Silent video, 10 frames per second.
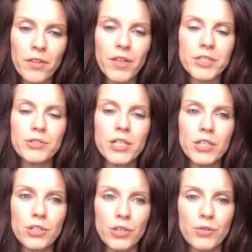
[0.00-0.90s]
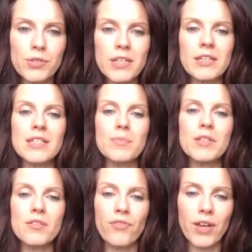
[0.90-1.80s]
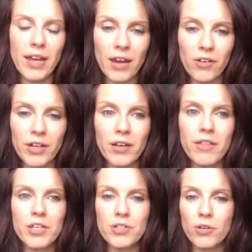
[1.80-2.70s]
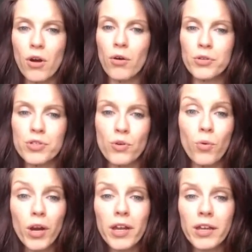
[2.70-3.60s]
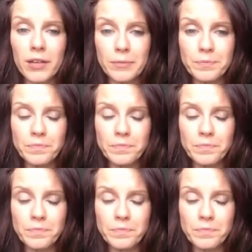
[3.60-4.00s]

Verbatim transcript: that you can use in a specific area that you're called to work in.